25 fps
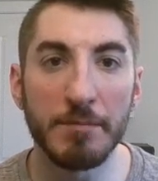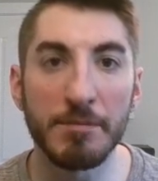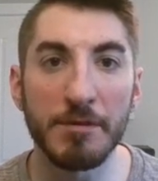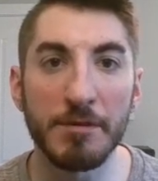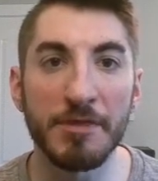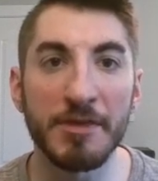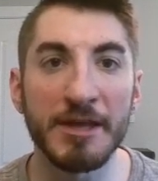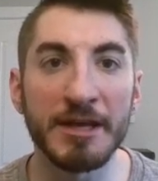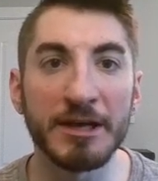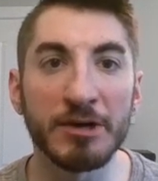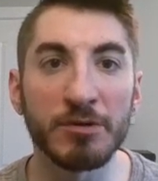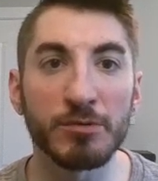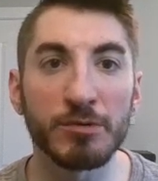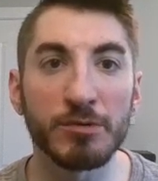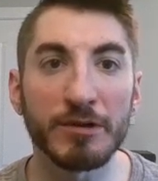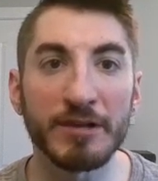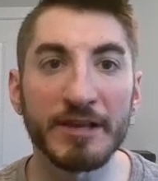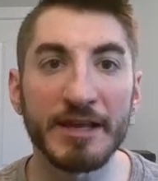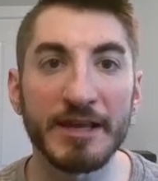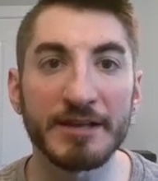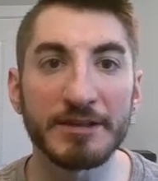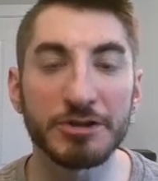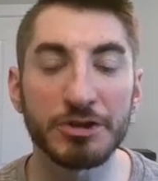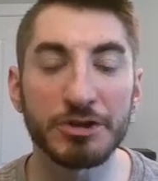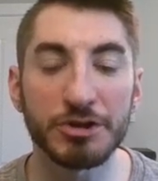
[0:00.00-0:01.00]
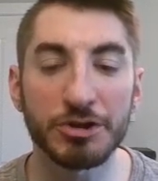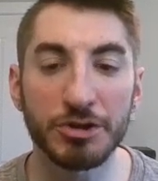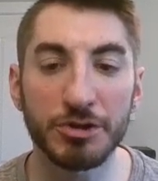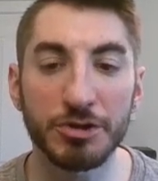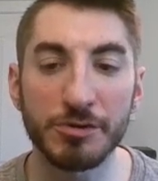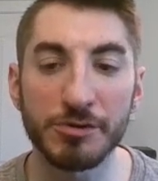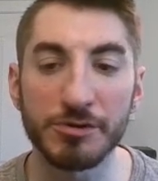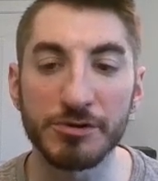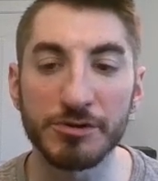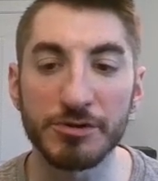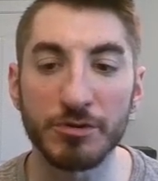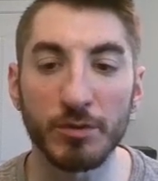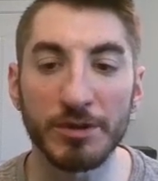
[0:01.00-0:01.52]
but then it will let us
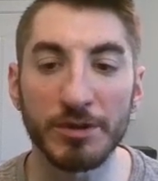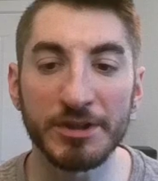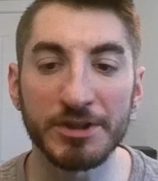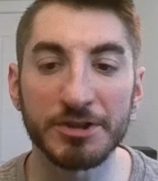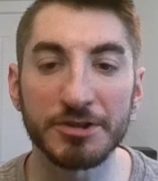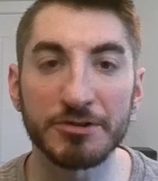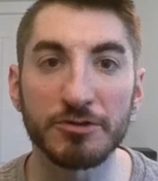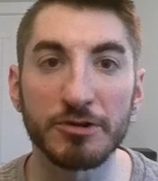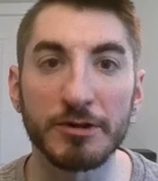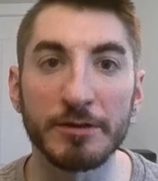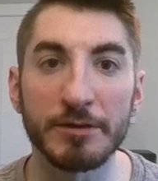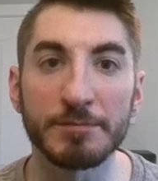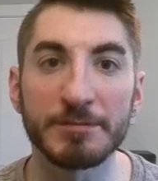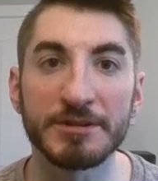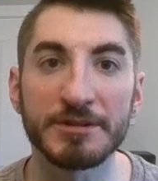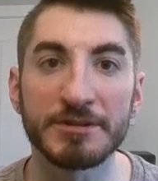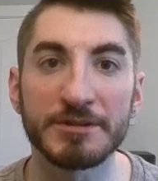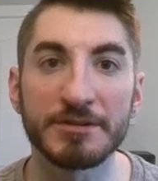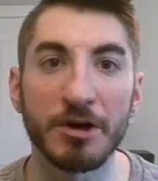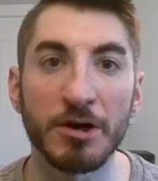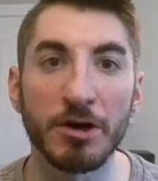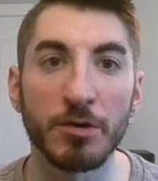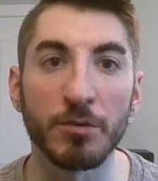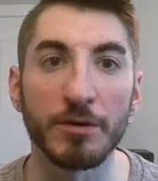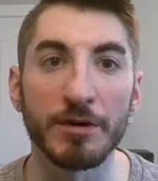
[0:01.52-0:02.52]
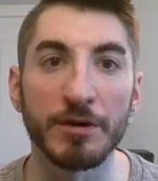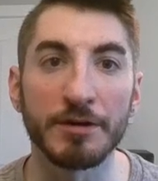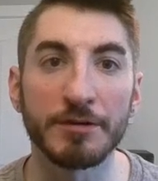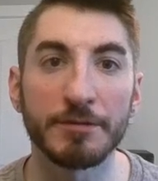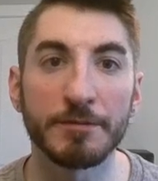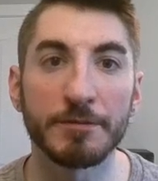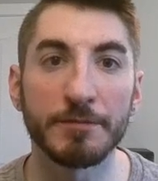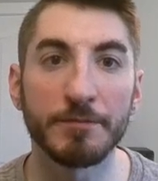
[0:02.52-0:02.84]
choose which script to start with.